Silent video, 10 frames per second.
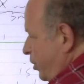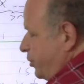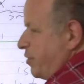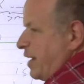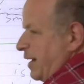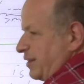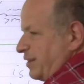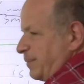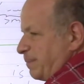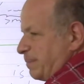to
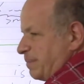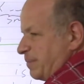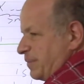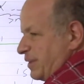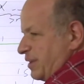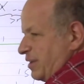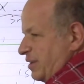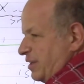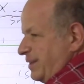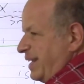that.
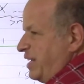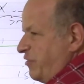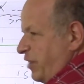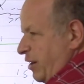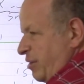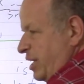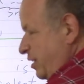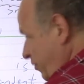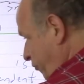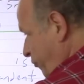The
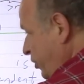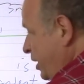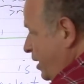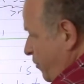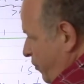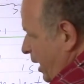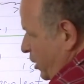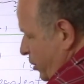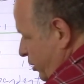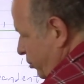invariant V
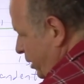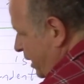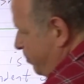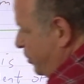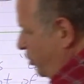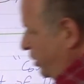evaluated on